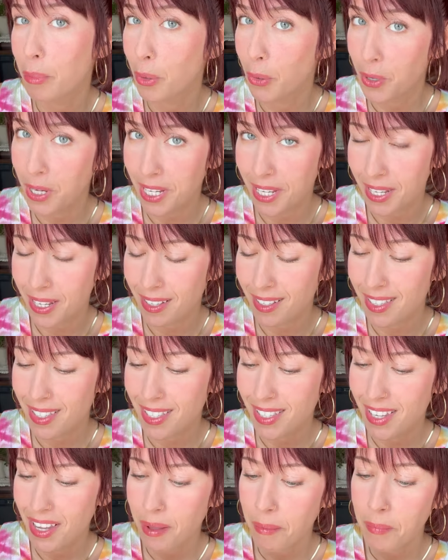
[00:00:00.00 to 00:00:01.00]

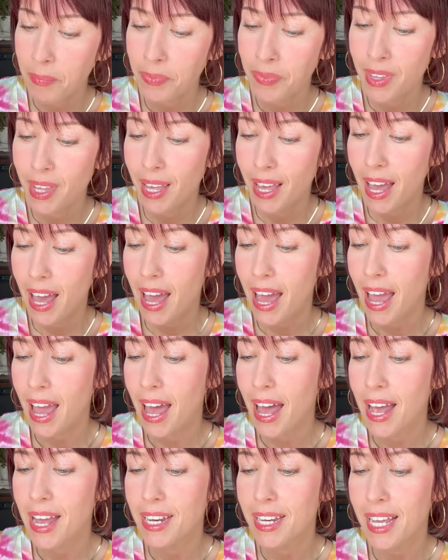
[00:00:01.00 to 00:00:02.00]
Breeze.
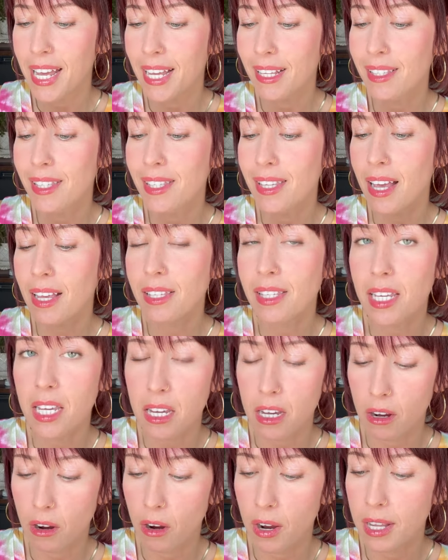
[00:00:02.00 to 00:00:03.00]
And it says
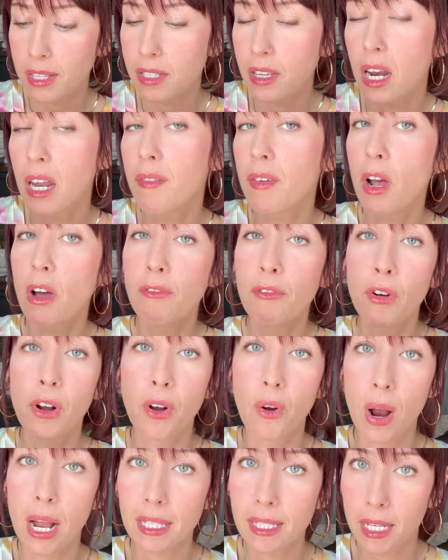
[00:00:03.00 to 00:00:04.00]
here, it's not even on
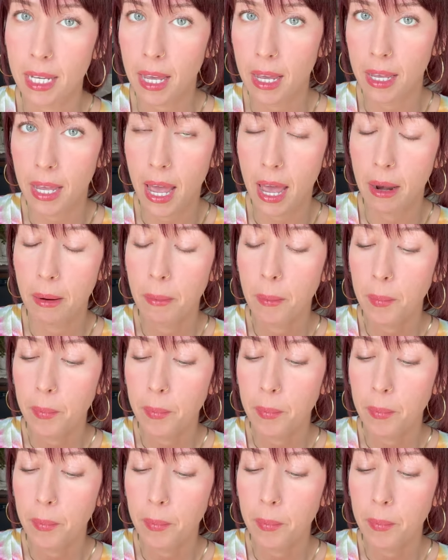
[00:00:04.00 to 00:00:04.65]
Fragrantica yet.